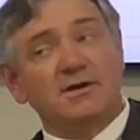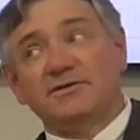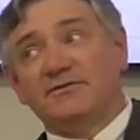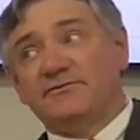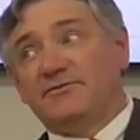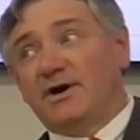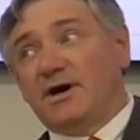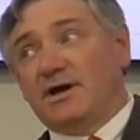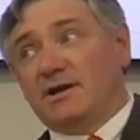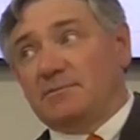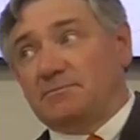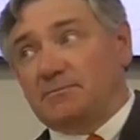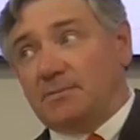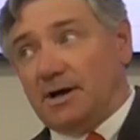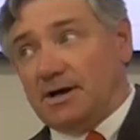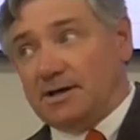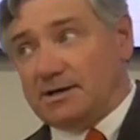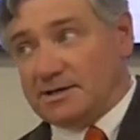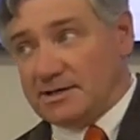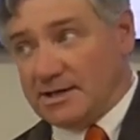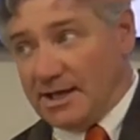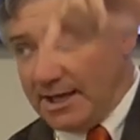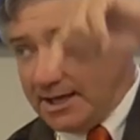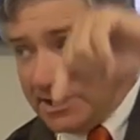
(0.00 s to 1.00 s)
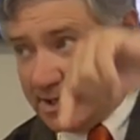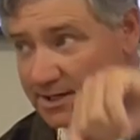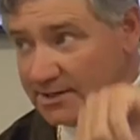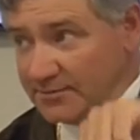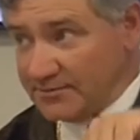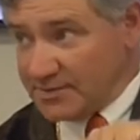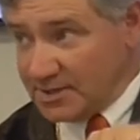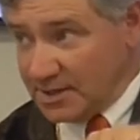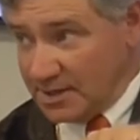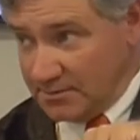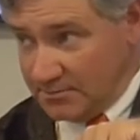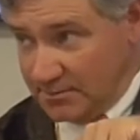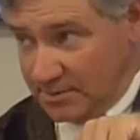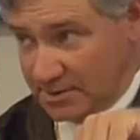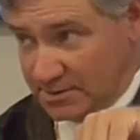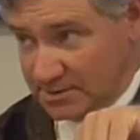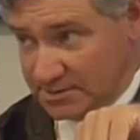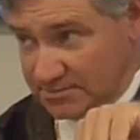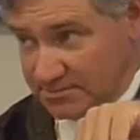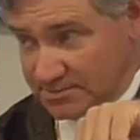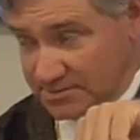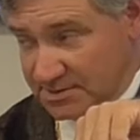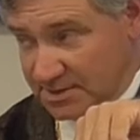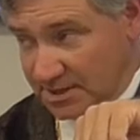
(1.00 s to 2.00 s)
divided by negative 10
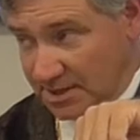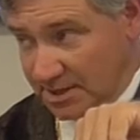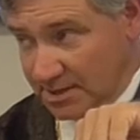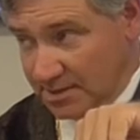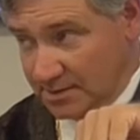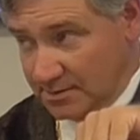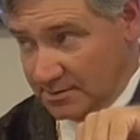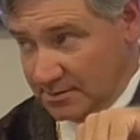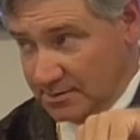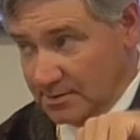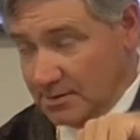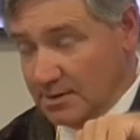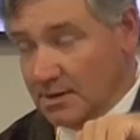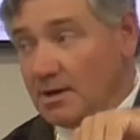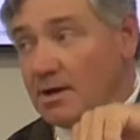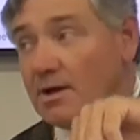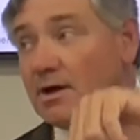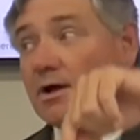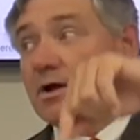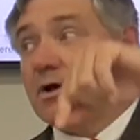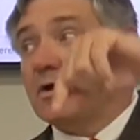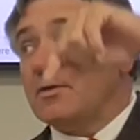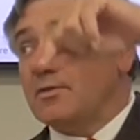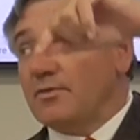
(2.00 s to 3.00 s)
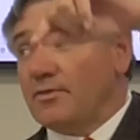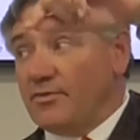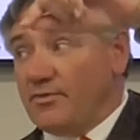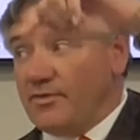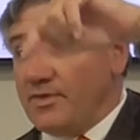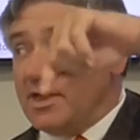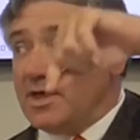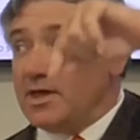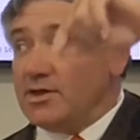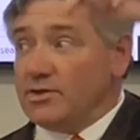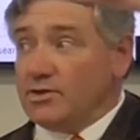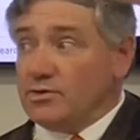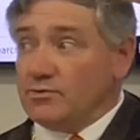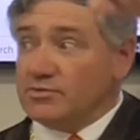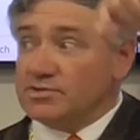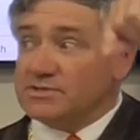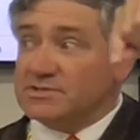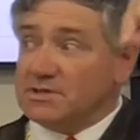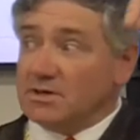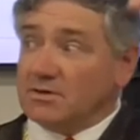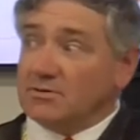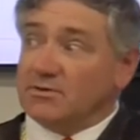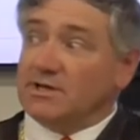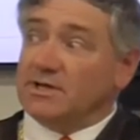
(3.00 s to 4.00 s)
meters per second, then you
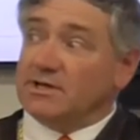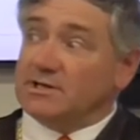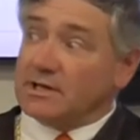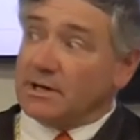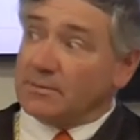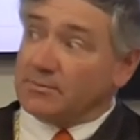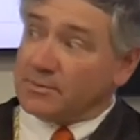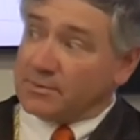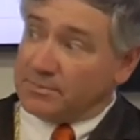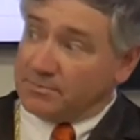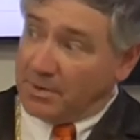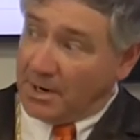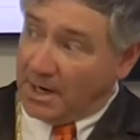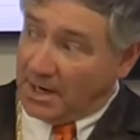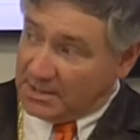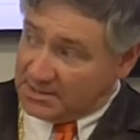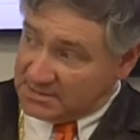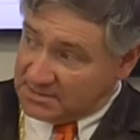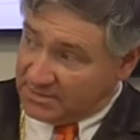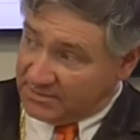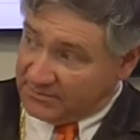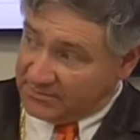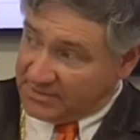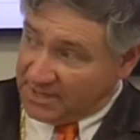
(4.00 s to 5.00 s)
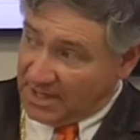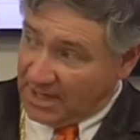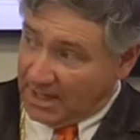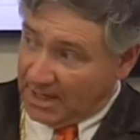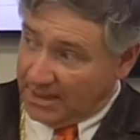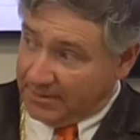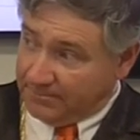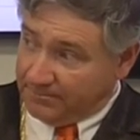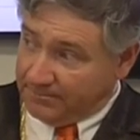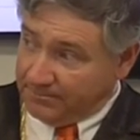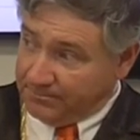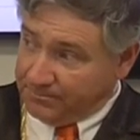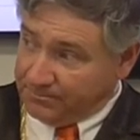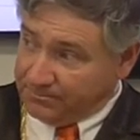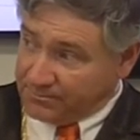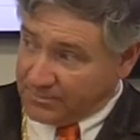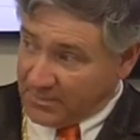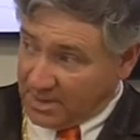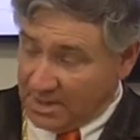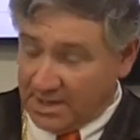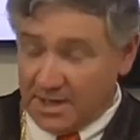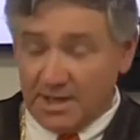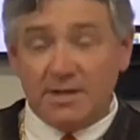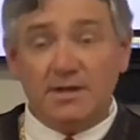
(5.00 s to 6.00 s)
still end up with positive time.
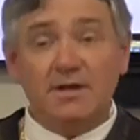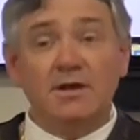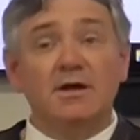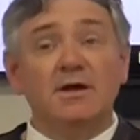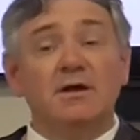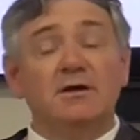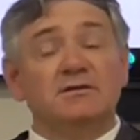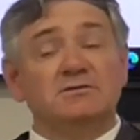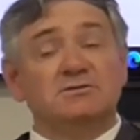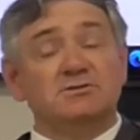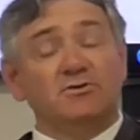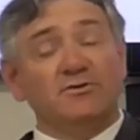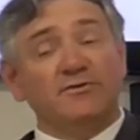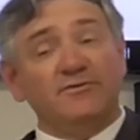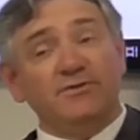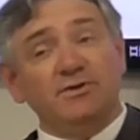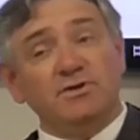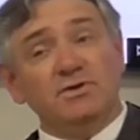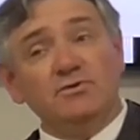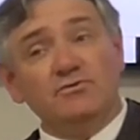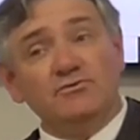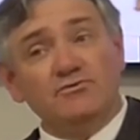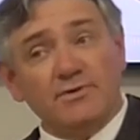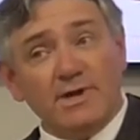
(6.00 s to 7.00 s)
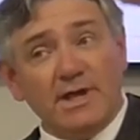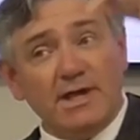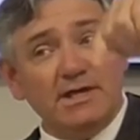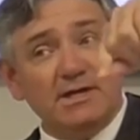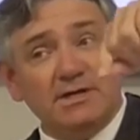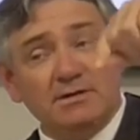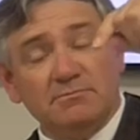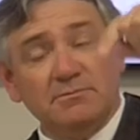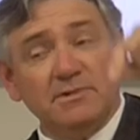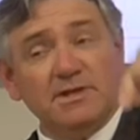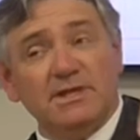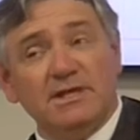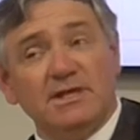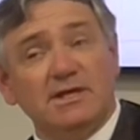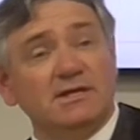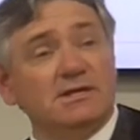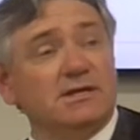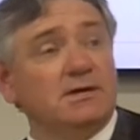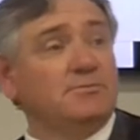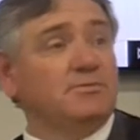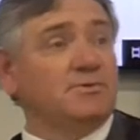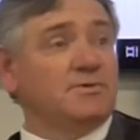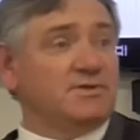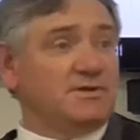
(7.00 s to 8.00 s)
Okay? So if you randomly
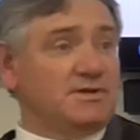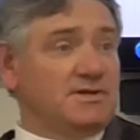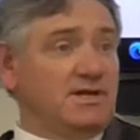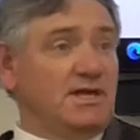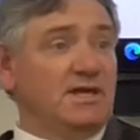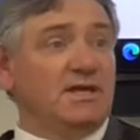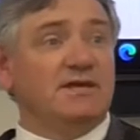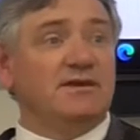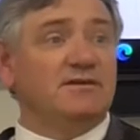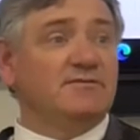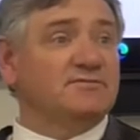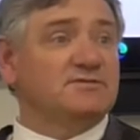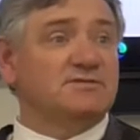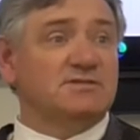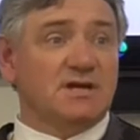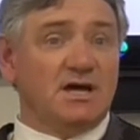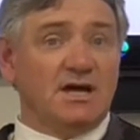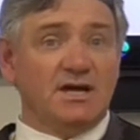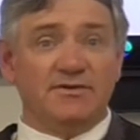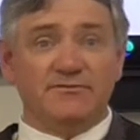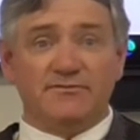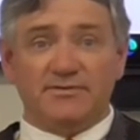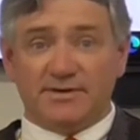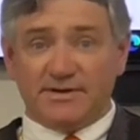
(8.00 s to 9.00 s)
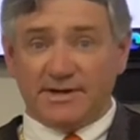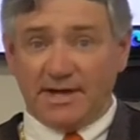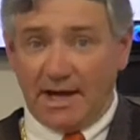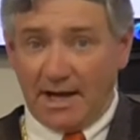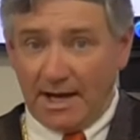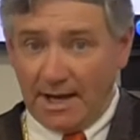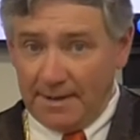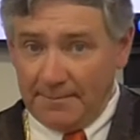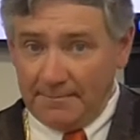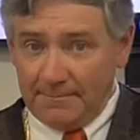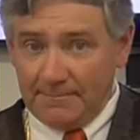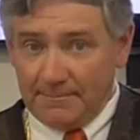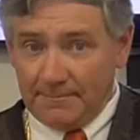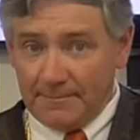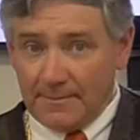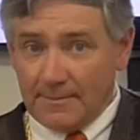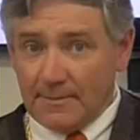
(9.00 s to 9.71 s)
end up with a negative sign for time,